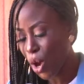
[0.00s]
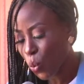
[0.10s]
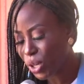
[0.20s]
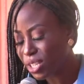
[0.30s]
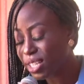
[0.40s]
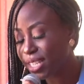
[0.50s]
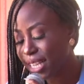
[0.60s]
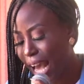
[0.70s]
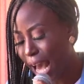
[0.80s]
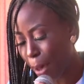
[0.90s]
which doesn't
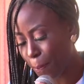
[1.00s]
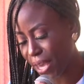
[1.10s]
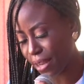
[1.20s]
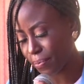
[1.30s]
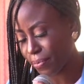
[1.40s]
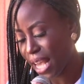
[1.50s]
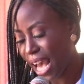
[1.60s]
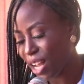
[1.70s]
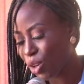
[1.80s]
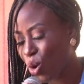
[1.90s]
happen
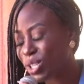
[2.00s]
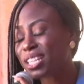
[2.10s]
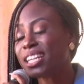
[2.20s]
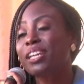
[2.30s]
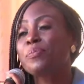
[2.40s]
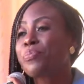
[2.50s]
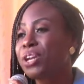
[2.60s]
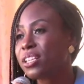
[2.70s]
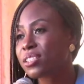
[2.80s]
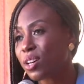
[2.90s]
and constantly
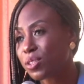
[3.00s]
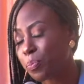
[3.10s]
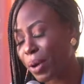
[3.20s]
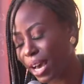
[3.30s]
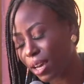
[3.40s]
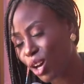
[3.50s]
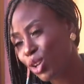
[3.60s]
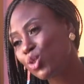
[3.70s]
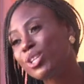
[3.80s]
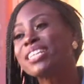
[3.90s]
brings us back
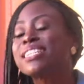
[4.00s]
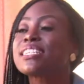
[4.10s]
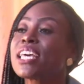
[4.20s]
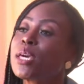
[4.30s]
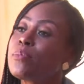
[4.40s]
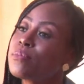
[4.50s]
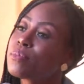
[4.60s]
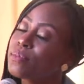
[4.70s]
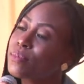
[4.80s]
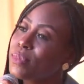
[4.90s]
to the same
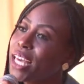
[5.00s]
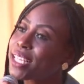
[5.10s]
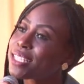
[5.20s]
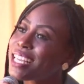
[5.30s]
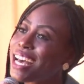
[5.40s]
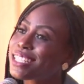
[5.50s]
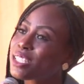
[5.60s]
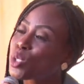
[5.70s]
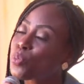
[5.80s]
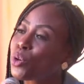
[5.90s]
exact
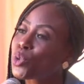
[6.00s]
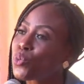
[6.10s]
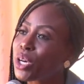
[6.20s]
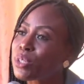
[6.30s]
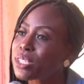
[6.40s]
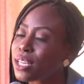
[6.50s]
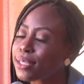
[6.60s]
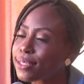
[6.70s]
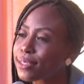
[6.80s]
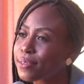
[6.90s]
spot where we
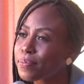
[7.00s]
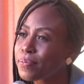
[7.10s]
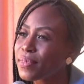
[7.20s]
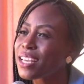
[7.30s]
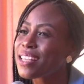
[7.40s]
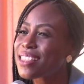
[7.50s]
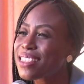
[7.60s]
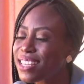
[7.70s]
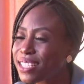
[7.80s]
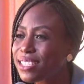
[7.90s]
started
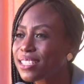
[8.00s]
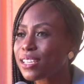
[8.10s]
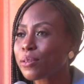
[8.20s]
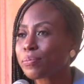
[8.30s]
thirsty.